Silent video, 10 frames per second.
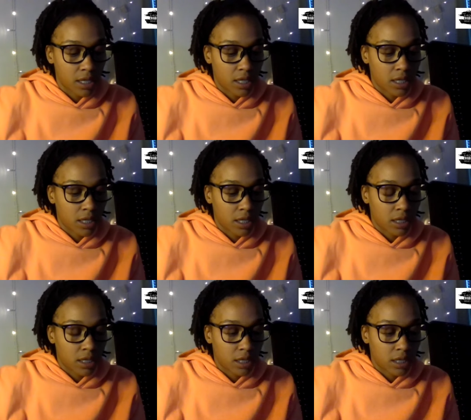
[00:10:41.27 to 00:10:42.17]

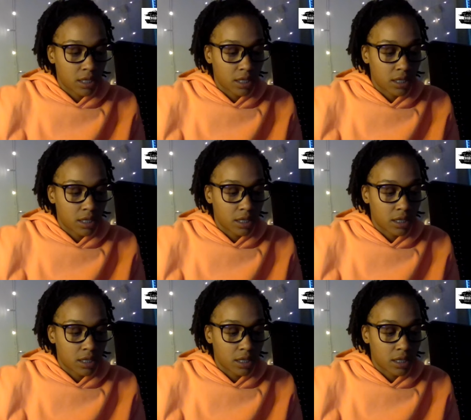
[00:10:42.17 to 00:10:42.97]
Nothing is said.